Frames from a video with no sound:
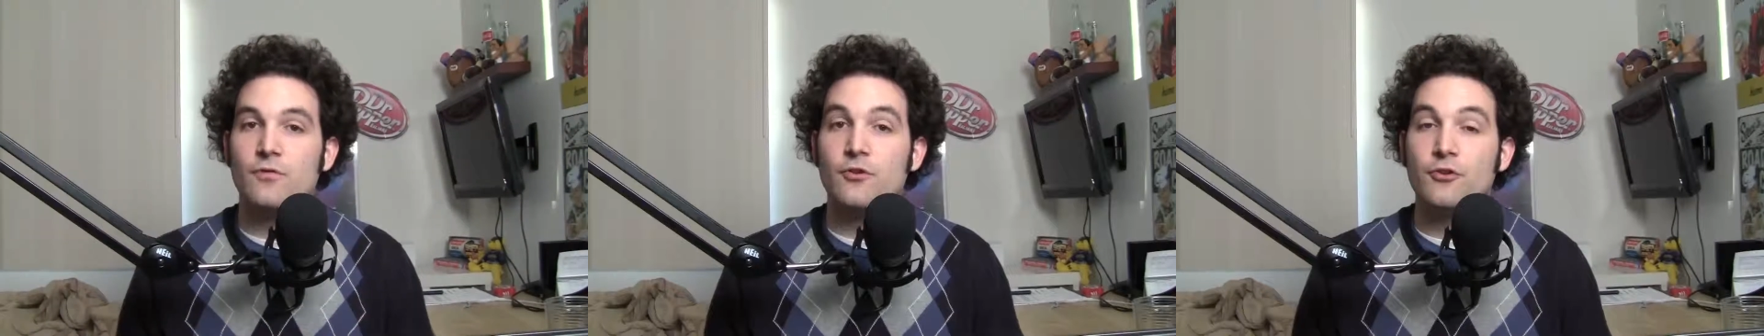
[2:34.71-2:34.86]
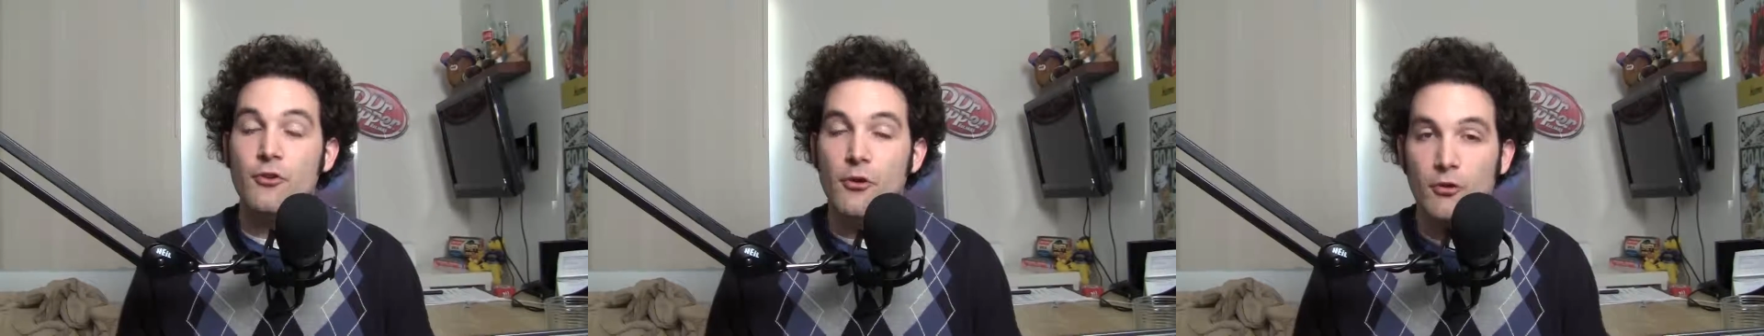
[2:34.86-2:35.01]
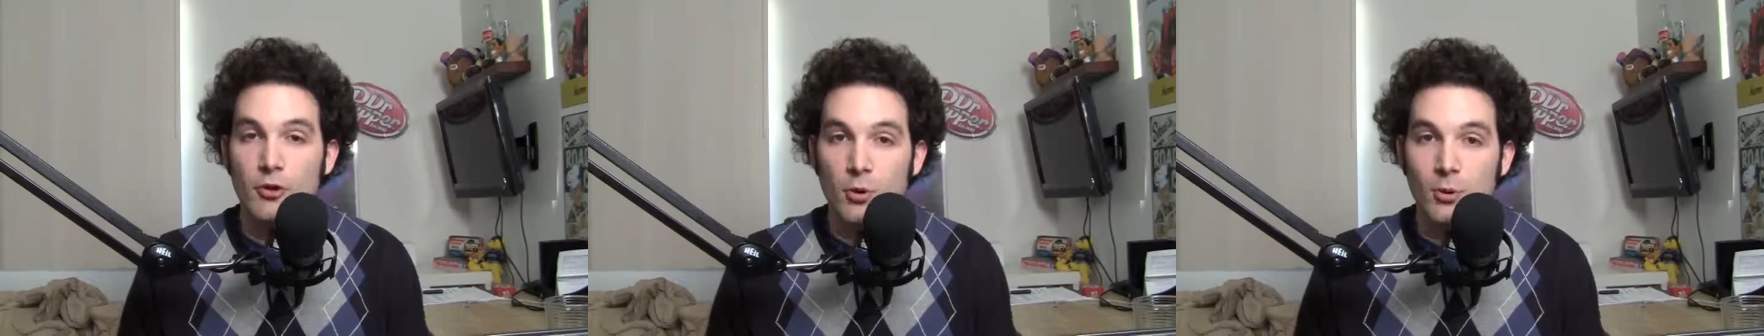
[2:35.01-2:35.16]
If
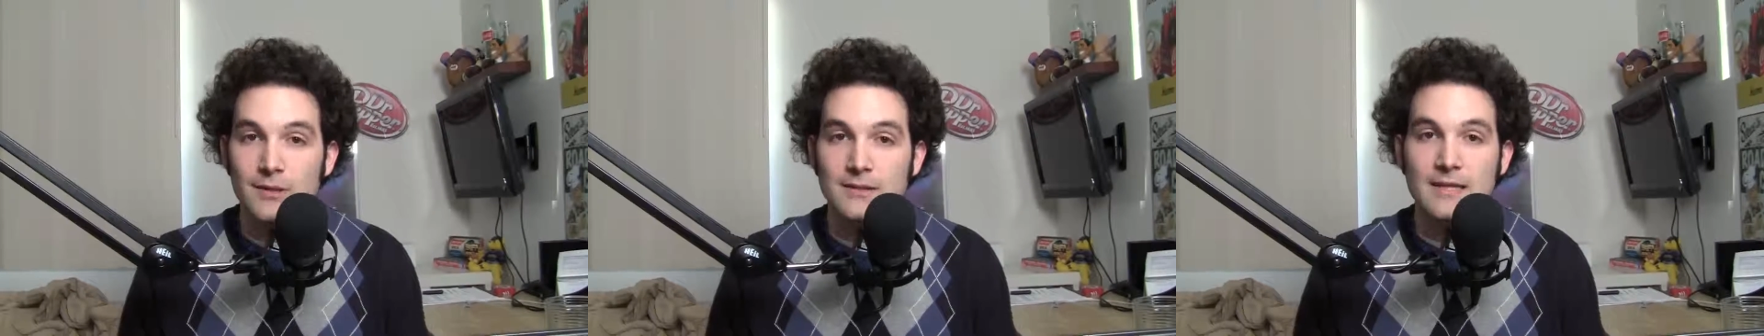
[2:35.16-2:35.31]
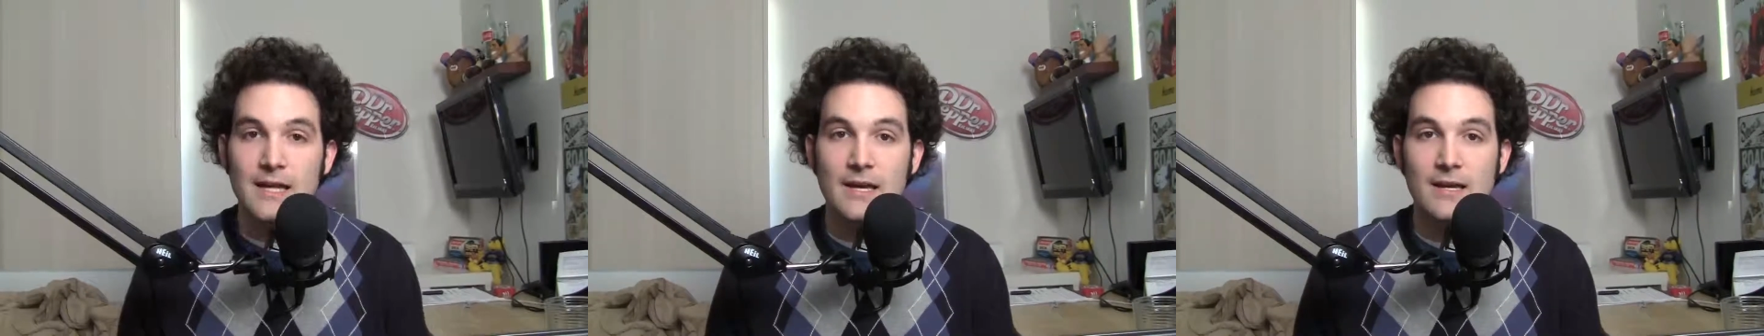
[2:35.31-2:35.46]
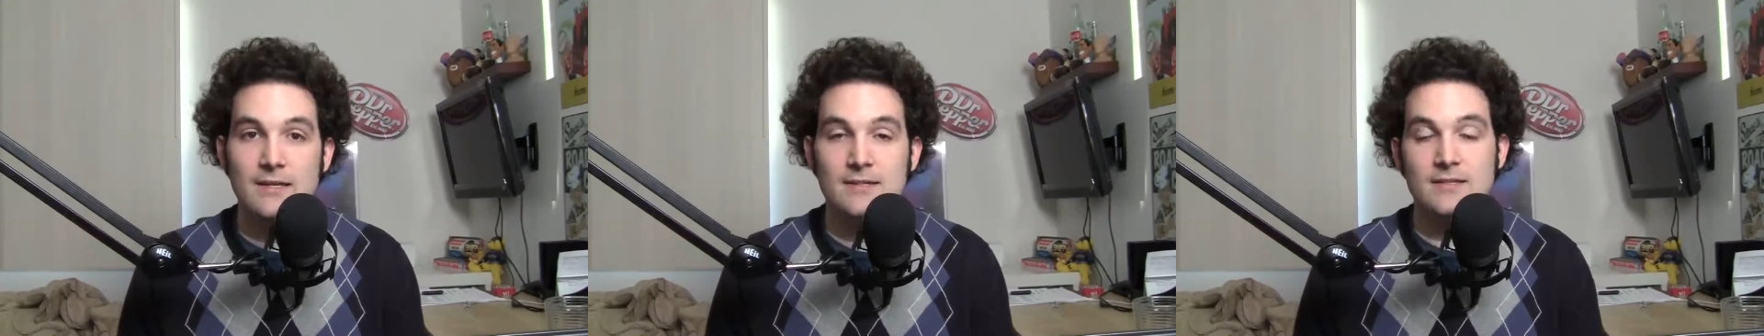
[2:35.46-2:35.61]
you don't know
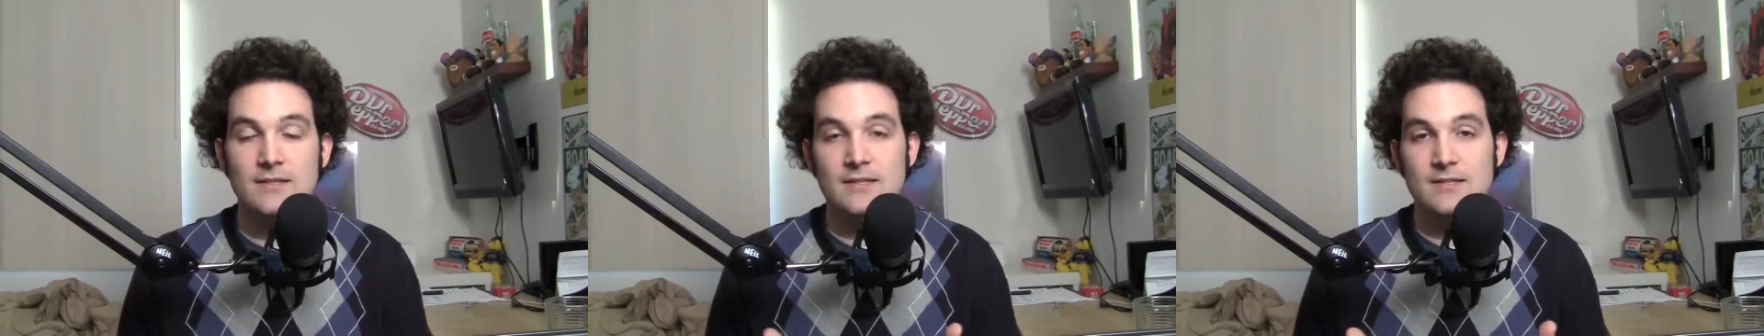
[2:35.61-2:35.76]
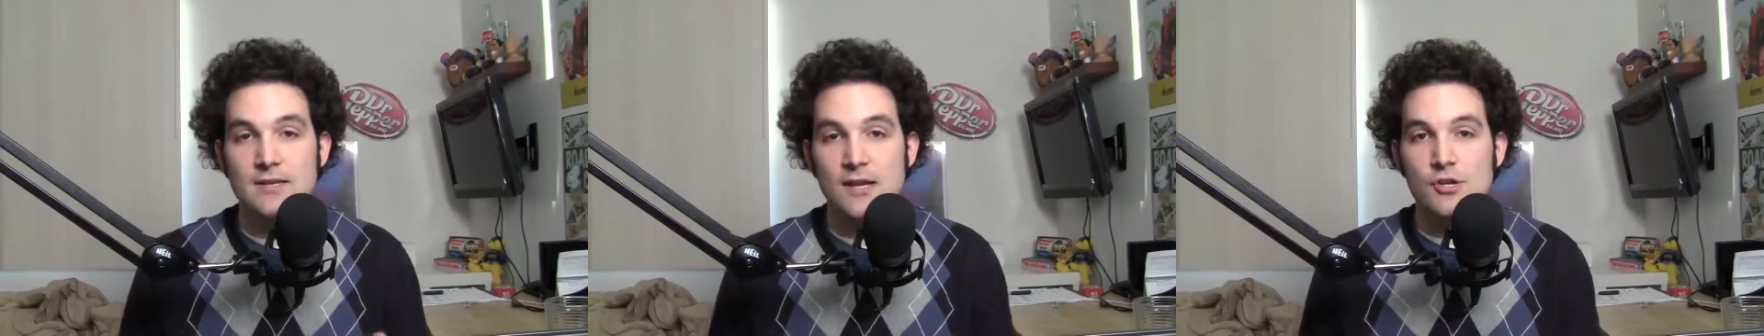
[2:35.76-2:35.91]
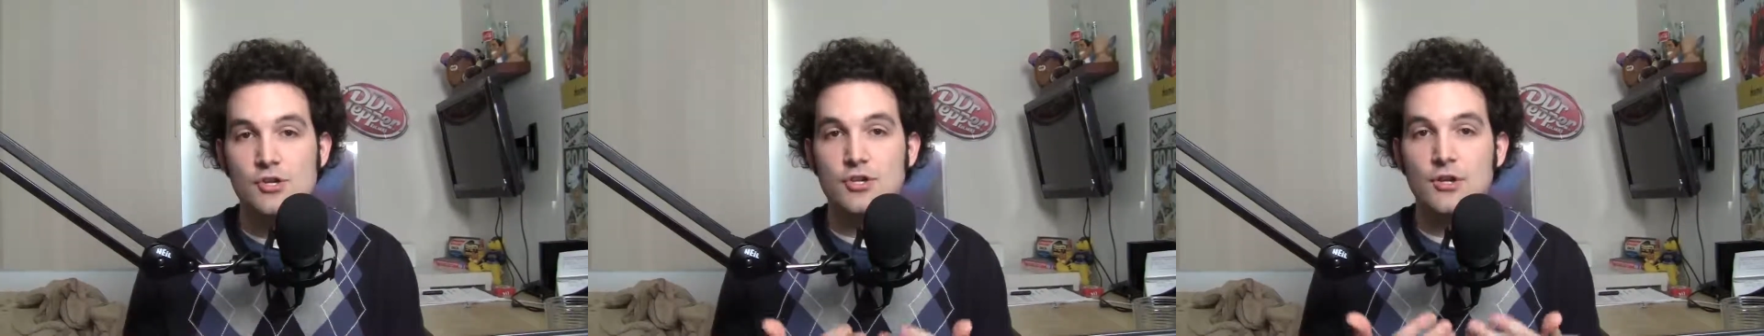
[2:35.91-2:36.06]
what that is, it
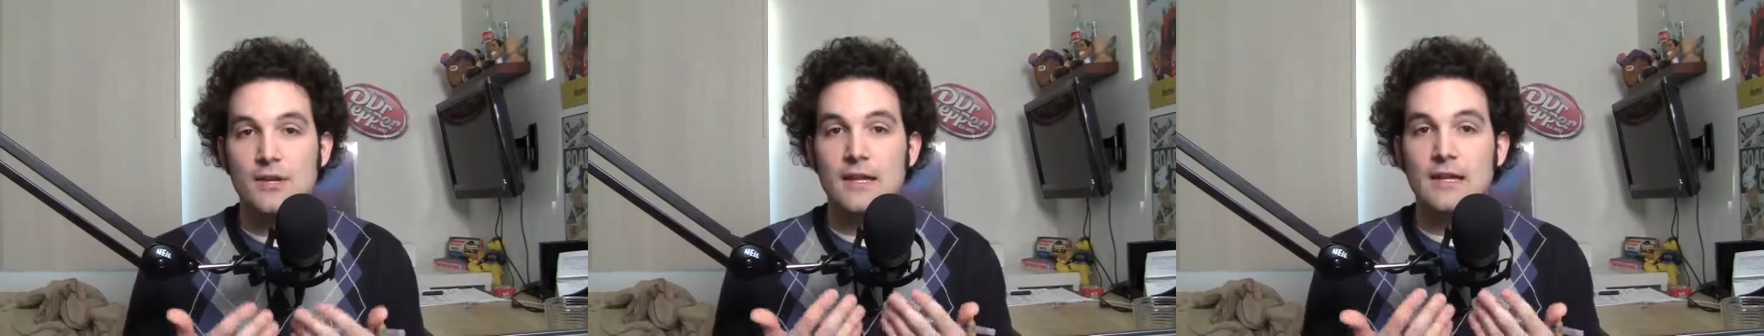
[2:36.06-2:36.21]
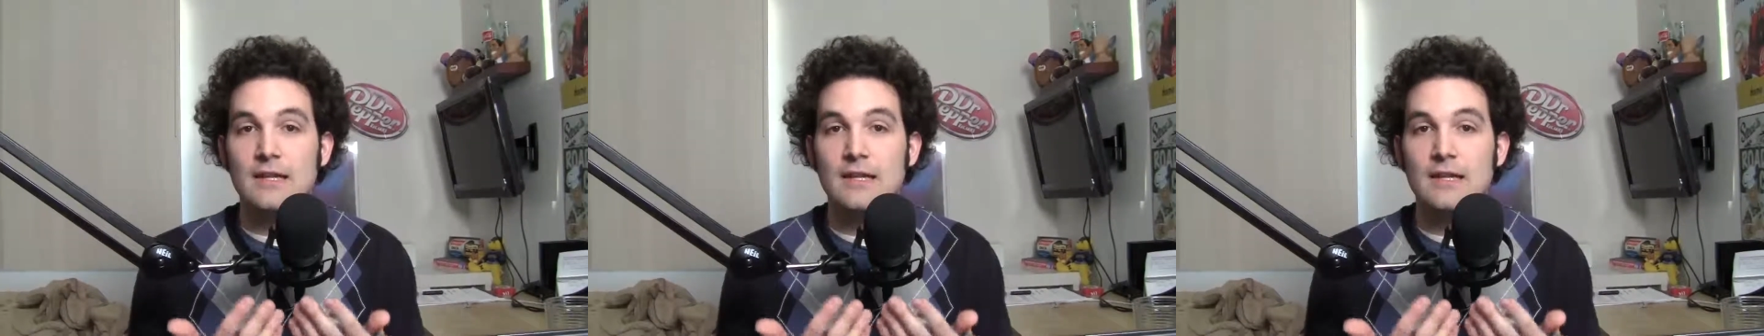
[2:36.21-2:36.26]
essentially